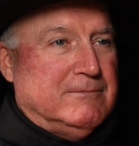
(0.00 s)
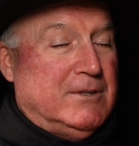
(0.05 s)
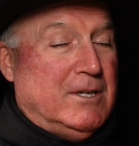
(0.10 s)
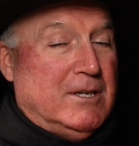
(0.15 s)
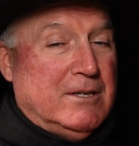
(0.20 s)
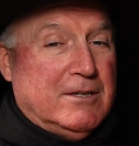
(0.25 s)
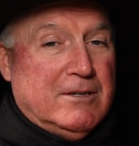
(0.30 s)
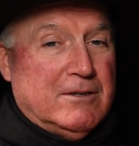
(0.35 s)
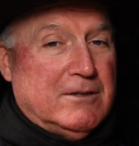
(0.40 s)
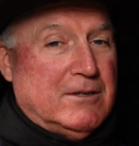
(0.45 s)

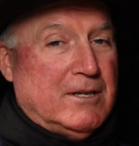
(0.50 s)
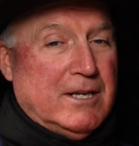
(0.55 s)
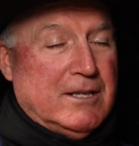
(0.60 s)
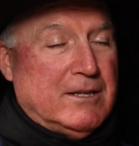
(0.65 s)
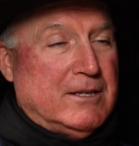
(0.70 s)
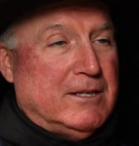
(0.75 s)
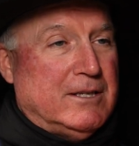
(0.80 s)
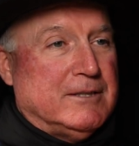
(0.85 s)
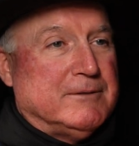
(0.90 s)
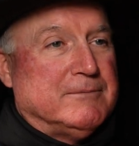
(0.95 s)
Not near like
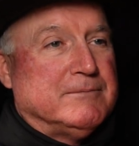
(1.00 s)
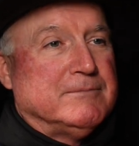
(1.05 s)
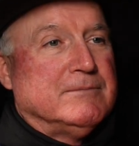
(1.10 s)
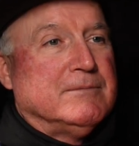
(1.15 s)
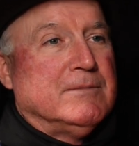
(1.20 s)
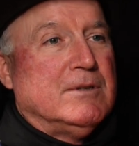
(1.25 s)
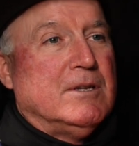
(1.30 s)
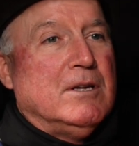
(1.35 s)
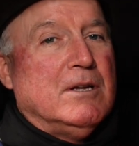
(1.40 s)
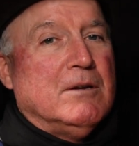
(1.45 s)
then.
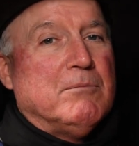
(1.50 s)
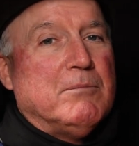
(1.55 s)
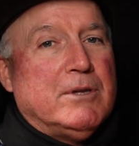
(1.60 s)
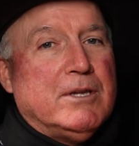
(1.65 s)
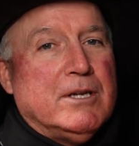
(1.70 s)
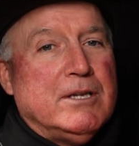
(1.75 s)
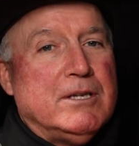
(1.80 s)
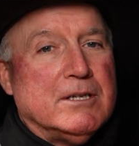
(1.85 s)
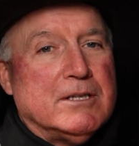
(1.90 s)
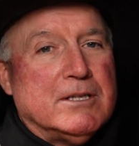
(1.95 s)
But
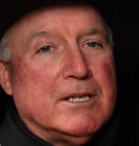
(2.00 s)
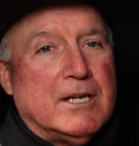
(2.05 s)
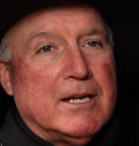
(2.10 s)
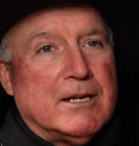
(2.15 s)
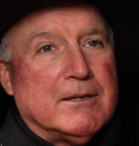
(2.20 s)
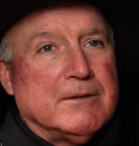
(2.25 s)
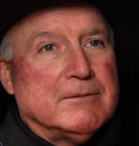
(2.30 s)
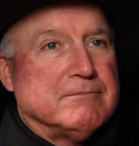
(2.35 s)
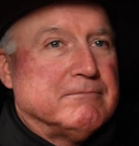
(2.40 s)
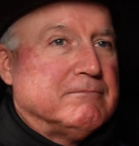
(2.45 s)
then you
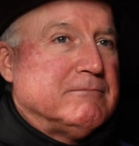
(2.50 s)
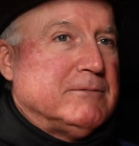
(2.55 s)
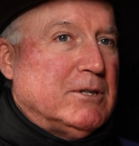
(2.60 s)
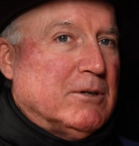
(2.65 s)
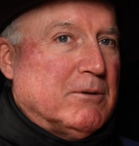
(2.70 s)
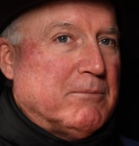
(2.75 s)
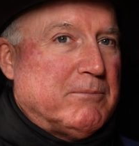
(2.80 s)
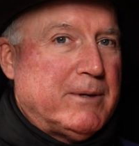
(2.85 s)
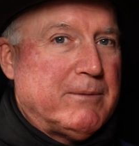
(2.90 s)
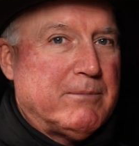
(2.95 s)
take,
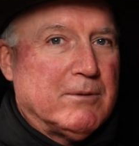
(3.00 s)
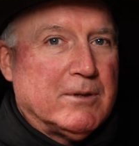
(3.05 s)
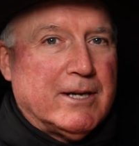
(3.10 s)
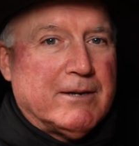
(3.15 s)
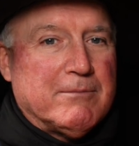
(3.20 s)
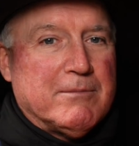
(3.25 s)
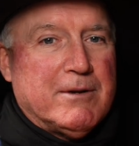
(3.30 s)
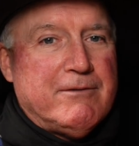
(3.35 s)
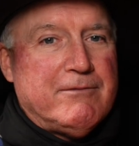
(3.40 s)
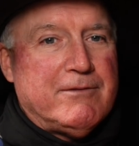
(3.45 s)
people
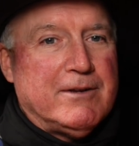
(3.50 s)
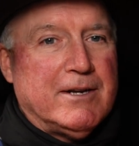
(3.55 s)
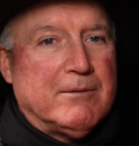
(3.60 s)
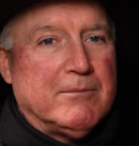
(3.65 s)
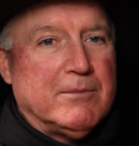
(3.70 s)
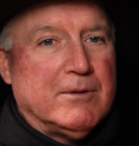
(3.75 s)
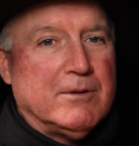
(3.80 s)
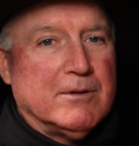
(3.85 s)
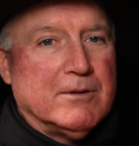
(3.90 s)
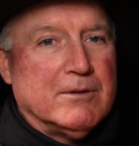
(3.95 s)
like my
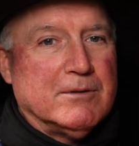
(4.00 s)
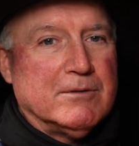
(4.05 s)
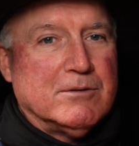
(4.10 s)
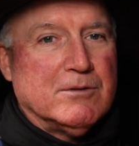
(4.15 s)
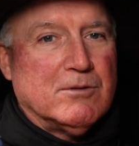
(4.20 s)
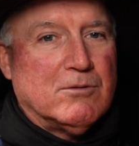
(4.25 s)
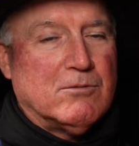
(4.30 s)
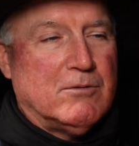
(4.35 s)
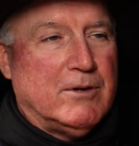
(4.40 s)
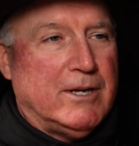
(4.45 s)
family that
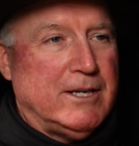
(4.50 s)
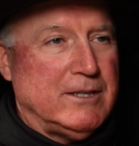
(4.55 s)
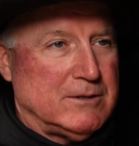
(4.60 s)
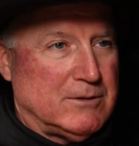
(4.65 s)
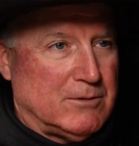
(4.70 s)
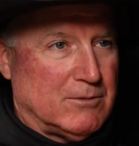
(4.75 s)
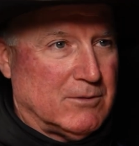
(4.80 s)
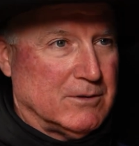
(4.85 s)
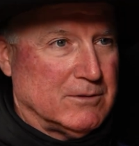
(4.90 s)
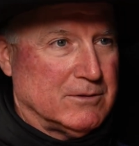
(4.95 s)

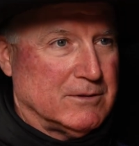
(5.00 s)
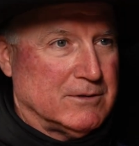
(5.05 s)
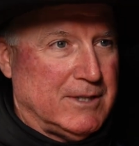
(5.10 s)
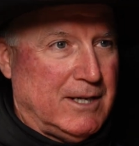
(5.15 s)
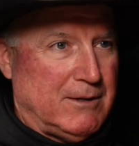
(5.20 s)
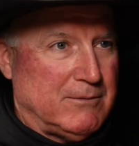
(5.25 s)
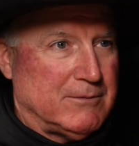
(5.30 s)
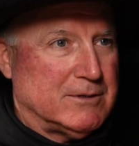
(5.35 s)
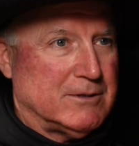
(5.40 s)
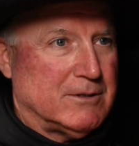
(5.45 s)
raised horses.
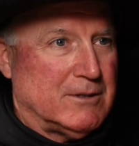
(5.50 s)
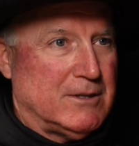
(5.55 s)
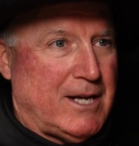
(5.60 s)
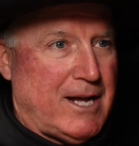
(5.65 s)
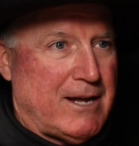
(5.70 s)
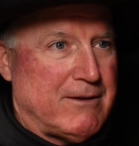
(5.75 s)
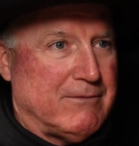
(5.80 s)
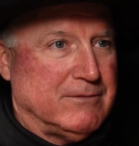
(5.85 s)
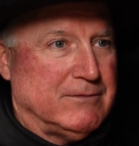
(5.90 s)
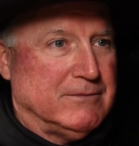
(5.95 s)
That was their
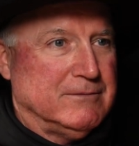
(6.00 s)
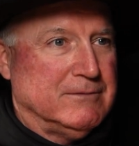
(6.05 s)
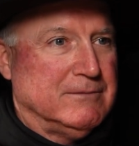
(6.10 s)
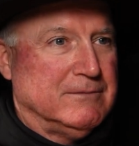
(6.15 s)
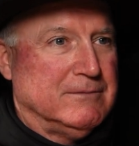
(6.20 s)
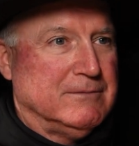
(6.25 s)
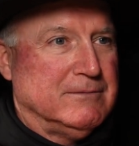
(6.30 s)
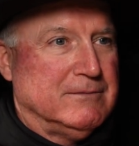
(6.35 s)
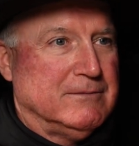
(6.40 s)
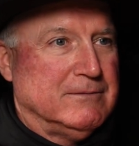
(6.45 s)
life.
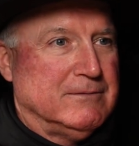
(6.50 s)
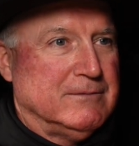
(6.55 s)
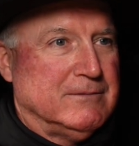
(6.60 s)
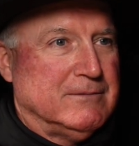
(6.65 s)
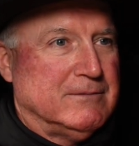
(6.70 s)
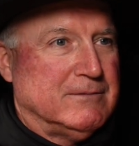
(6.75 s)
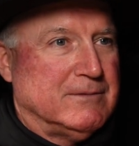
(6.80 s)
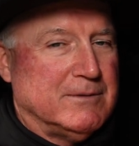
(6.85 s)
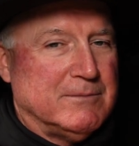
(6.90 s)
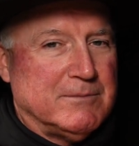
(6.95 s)

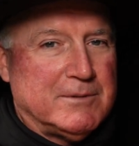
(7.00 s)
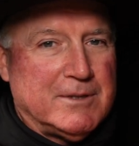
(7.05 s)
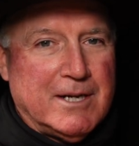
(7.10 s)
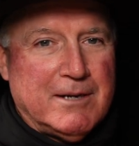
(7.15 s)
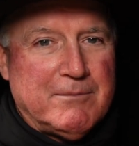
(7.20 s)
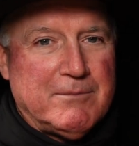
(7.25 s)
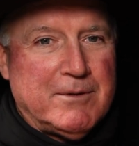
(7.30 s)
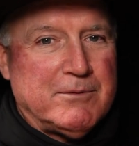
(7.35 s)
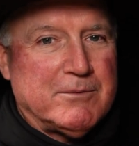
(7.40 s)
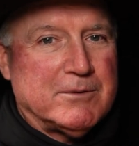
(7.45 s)
By the
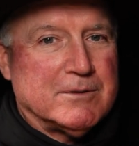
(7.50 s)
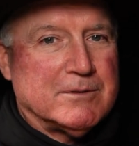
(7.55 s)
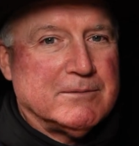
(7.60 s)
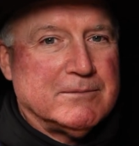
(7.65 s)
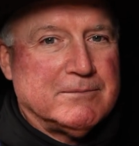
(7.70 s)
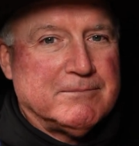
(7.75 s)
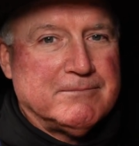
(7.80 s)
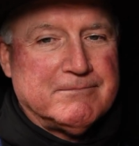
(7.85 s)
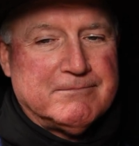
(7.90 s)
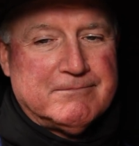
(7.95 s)
time they
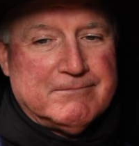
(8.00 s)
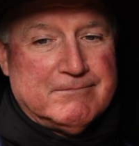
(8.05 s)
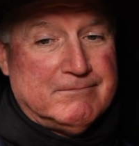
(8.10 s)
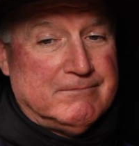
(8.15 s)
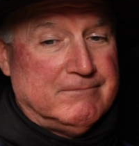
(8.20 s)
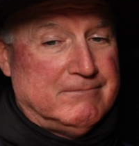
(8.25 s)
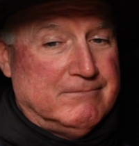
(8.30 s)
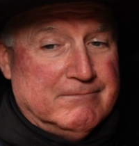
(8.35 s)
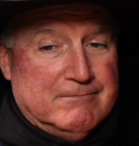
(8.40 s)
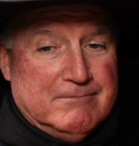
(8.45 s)
was
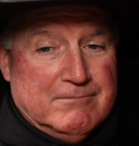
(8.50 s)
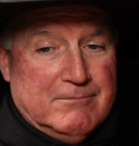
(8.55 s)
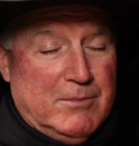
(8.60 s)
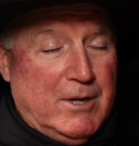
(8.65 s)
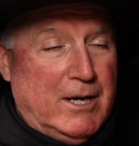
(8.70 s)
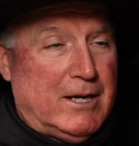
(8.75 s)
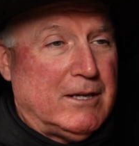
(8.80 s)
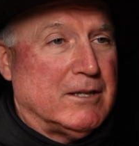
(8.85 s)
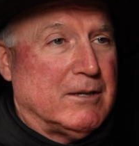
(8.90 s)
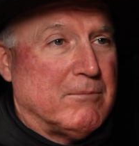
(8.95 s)

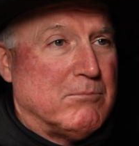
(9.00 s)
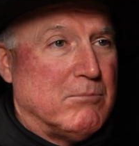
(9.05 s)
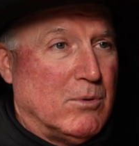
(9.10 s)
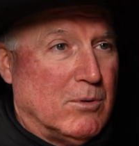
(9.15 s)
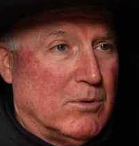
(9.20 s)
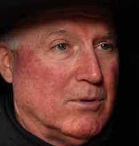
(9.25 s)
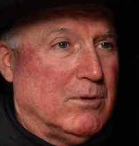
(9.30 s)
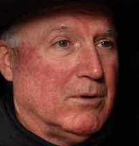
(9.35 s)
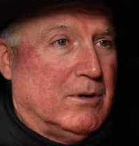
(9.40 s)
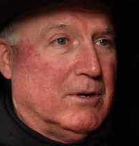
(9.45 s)
practically
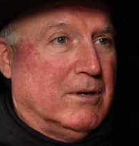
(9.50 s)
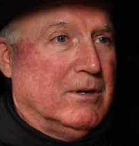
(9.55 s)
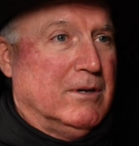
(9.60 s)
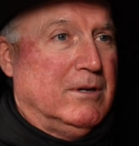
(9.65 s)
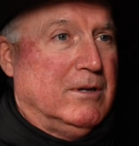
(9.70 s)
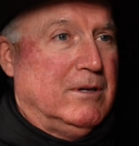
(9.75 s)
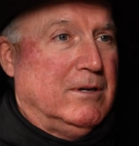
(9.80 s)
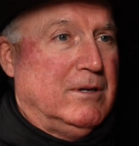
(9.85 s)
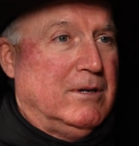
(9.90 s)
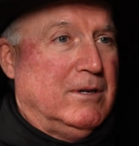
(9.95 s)
born,
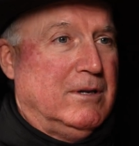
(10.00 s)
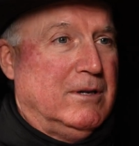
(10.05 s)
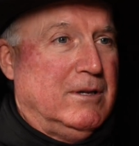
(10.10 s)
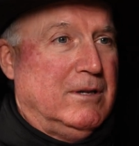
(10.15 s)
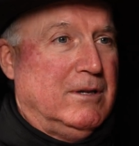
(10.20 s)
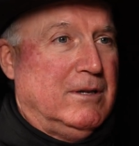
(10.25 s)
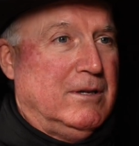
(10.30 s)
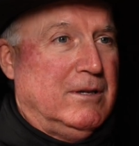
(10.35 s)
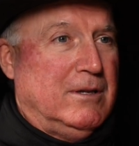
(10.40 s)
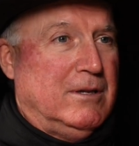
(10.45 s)

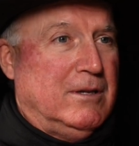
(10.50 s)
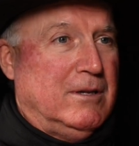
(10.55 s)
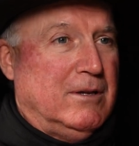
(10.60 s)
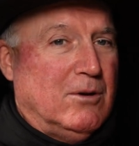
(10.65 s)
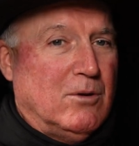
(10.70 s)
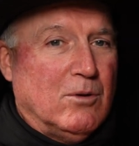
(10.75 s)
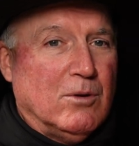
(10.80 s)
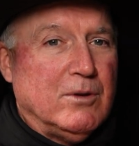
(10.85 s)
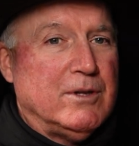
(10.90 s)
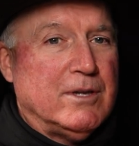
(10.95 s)

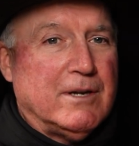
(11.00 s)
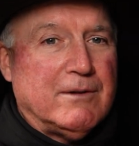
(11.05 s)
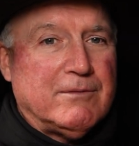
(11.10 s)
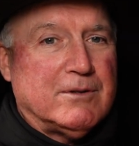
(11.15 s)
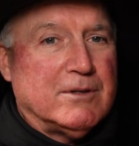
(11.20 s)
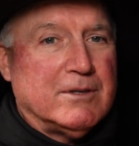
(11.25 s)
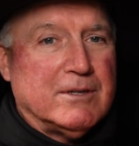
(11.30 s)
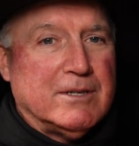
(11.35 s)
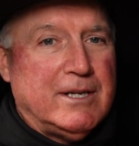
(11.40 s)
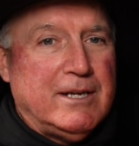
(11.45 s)
old enough
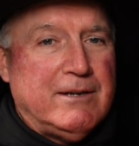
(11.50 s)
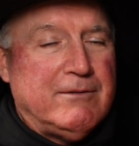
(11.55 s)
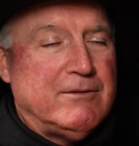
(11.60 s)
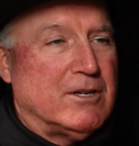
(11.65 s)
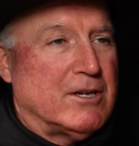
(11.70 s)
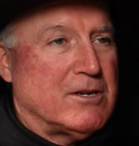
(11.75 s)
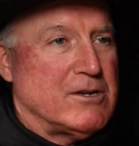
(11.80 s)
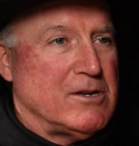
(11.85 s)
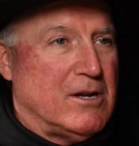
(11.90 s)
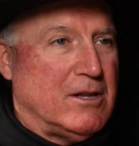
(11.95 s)
to even
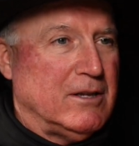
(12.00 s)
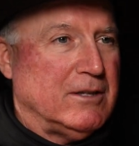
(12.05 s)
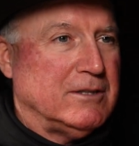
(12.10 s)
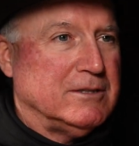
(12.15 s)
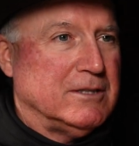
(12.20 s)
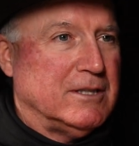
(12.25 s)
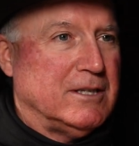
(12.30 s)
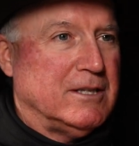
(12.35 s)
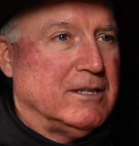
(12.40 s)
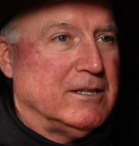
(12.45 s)

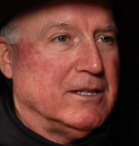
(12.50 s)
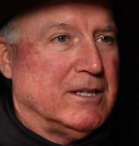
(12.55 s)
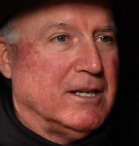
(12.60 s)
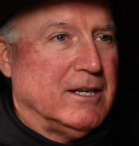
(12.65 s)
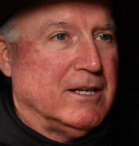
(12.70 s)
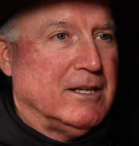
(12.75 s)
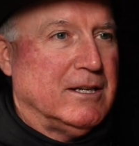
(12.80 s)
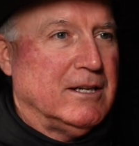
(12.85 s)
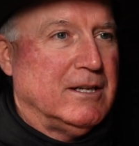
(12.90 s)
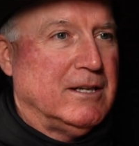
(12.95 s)
acknowledge
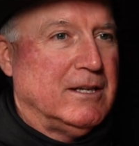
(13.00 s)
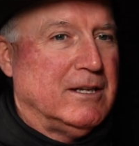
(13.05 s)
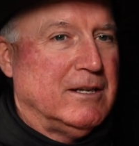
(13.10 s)
anything,